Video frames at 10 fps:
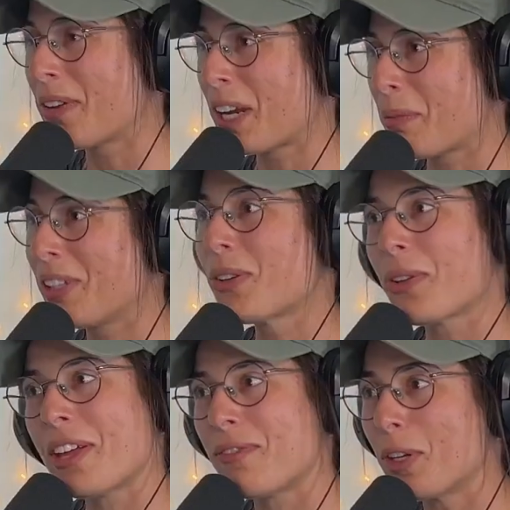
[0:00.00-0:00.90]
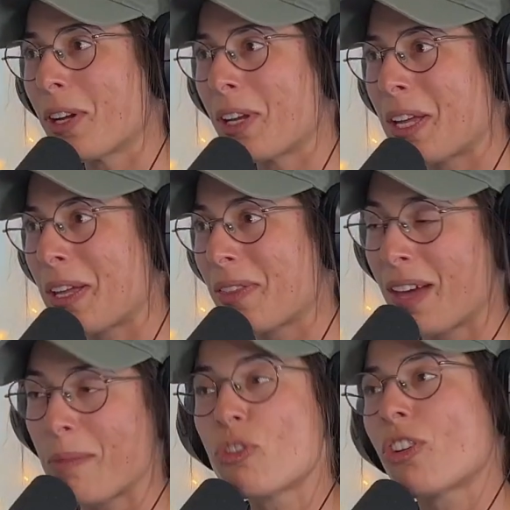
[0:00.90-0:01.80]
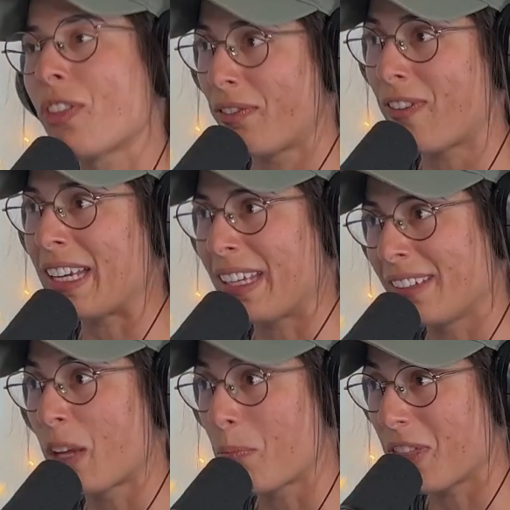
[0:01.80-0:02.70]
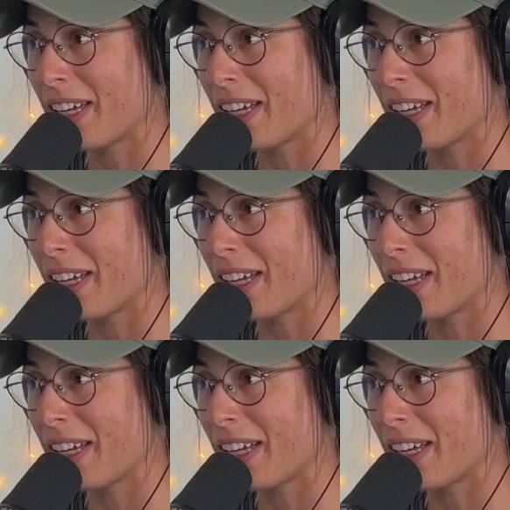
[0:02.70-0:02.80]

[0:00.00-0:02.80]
what I mean? So if you're gonna, I'm sure they're finding something.